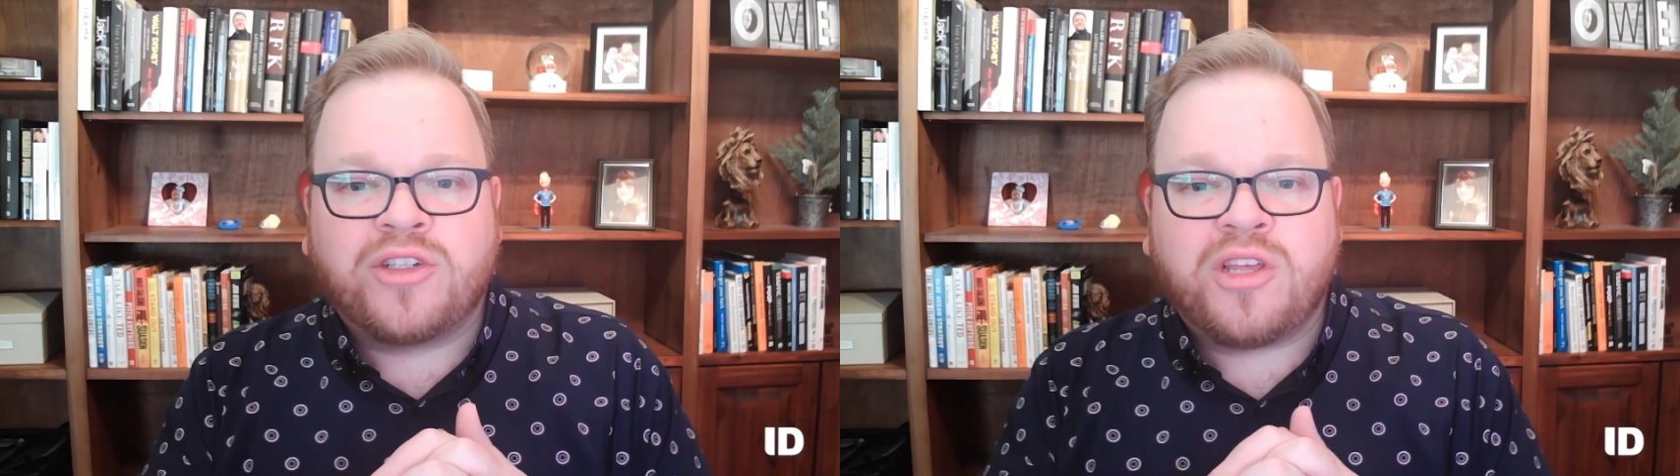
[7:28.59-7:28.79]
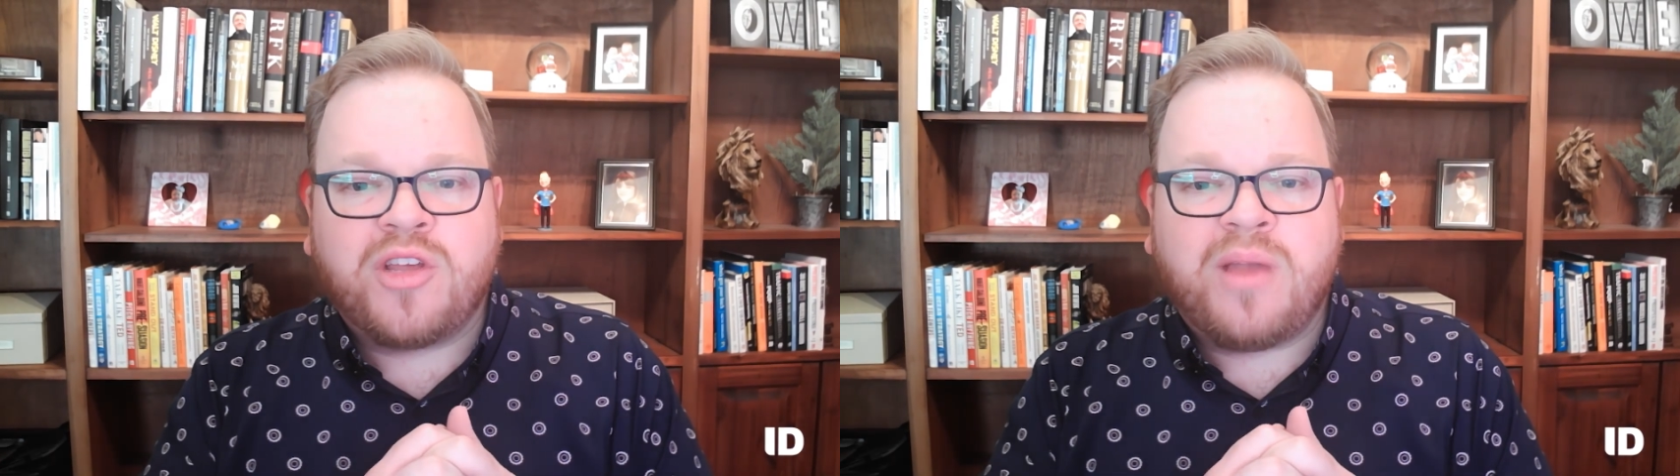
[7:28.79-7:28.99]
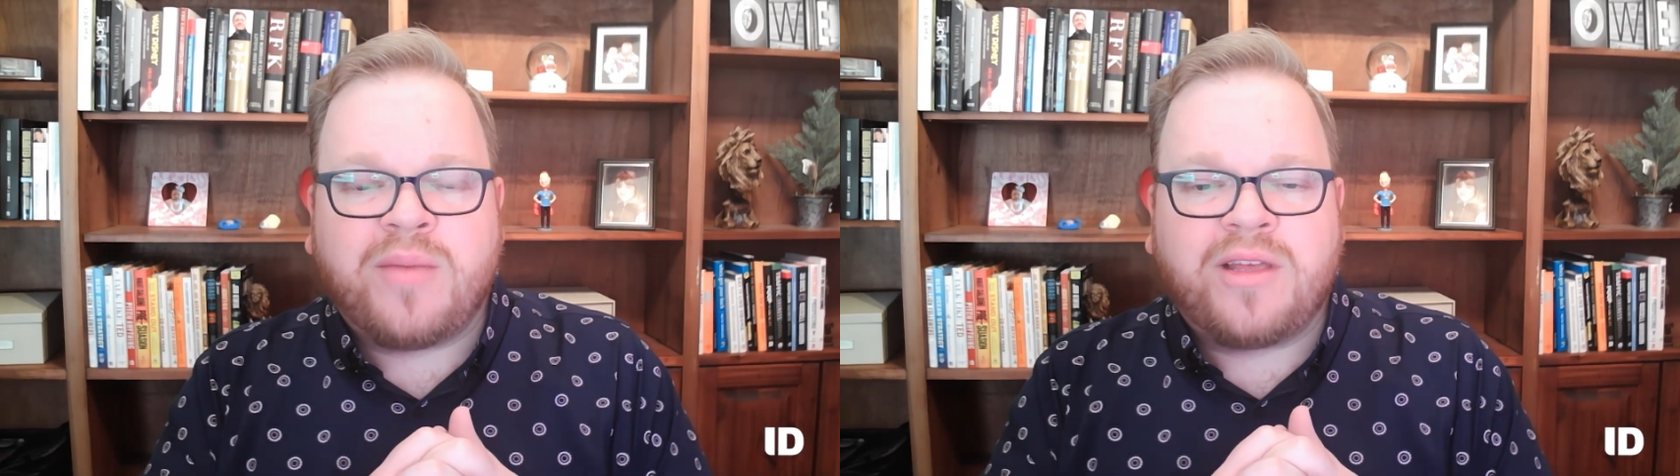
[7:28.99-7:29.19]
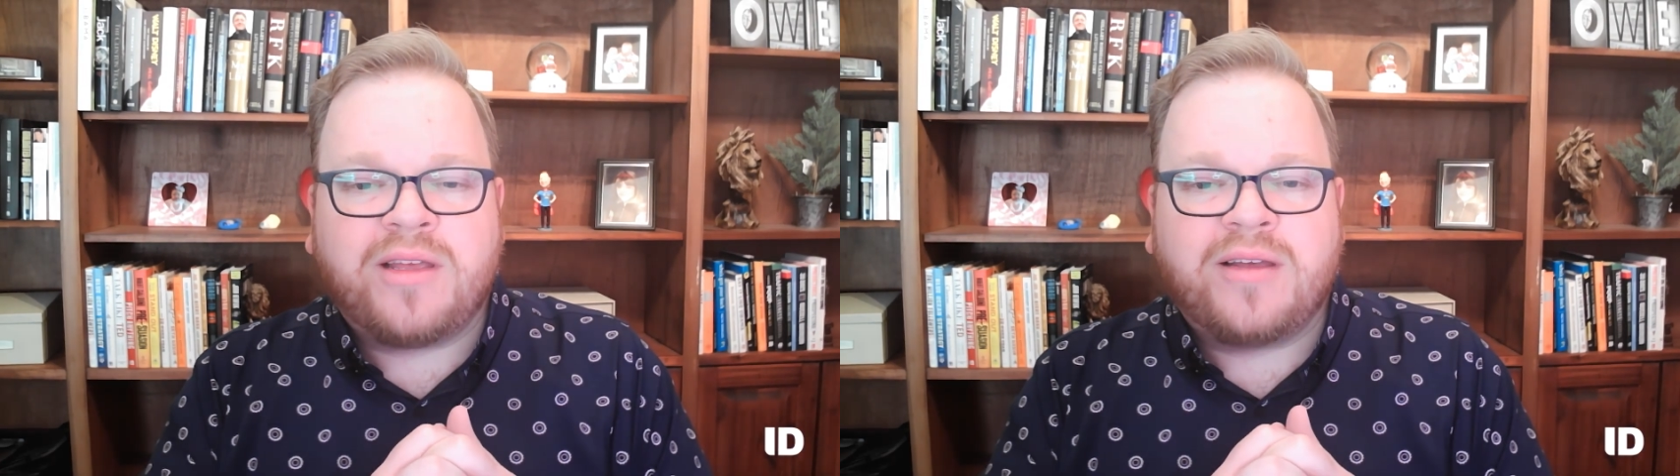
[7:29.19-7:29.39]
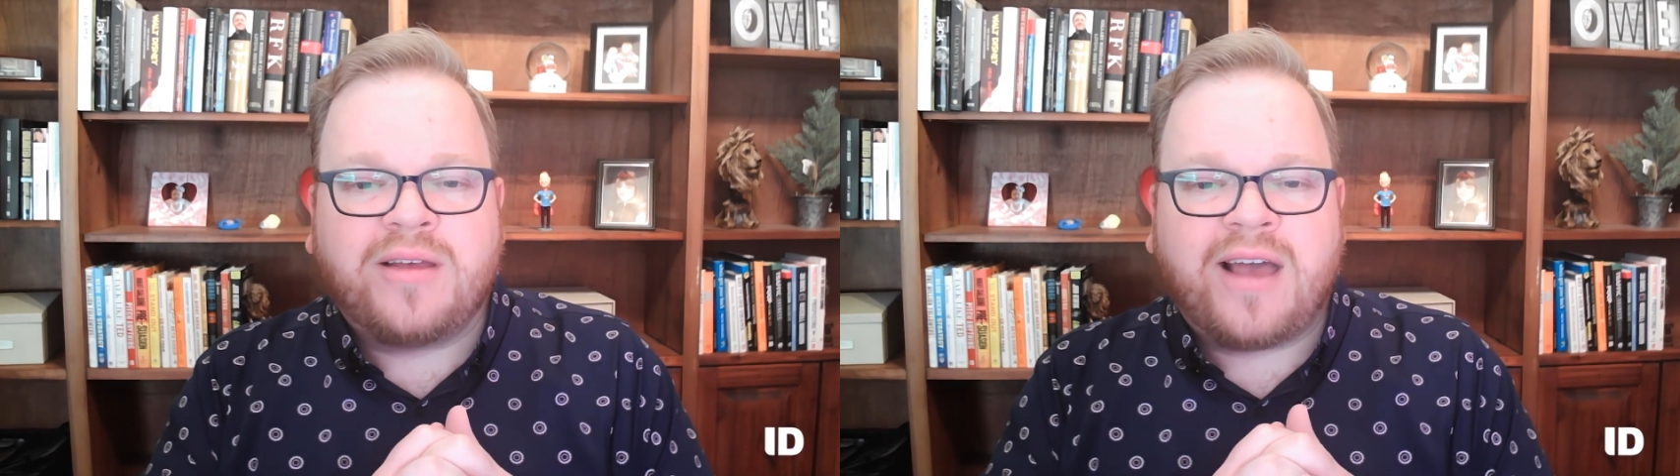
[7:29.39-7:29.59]
So you
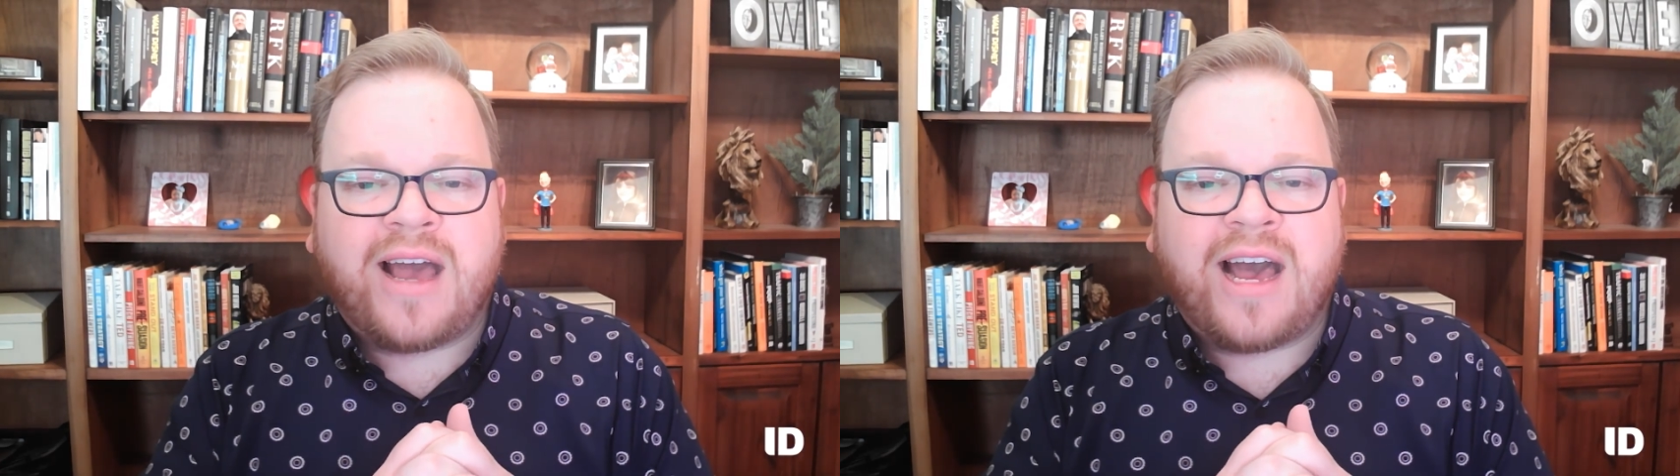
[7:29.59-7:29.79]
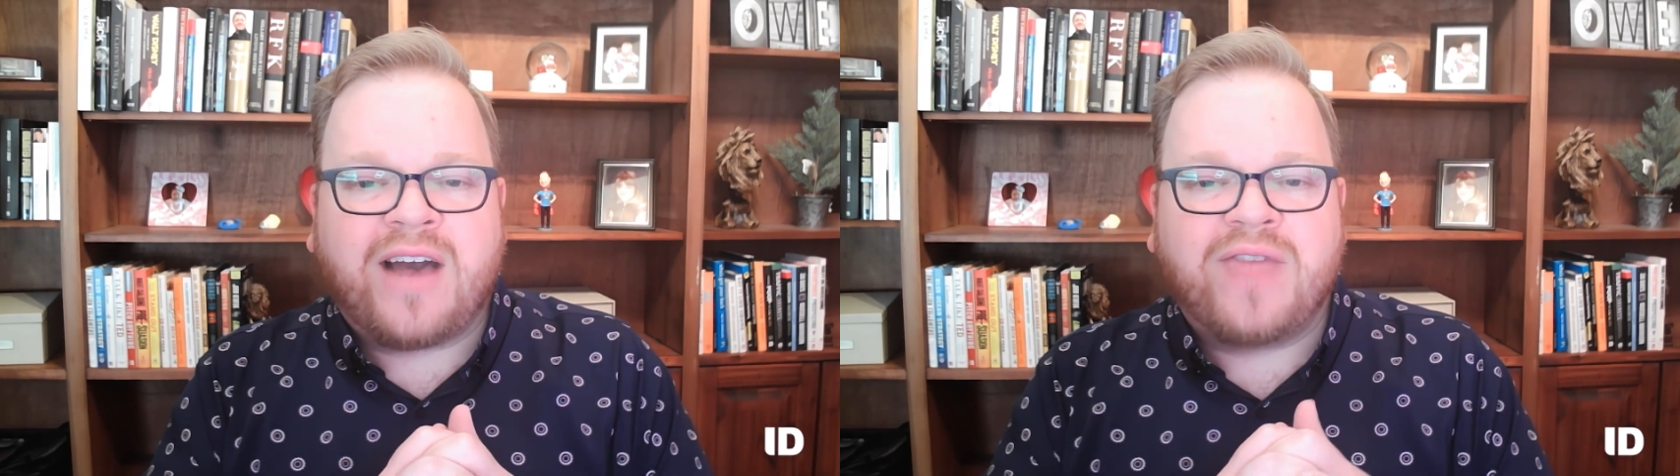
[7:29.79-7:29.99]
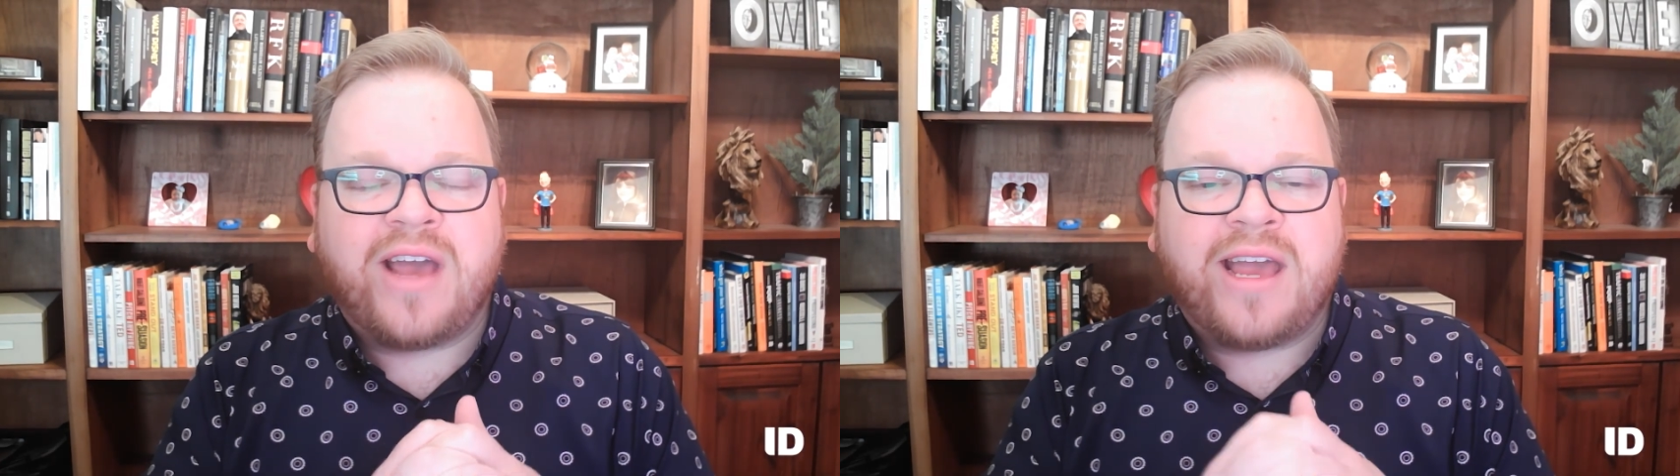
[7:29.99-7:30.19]
maybe have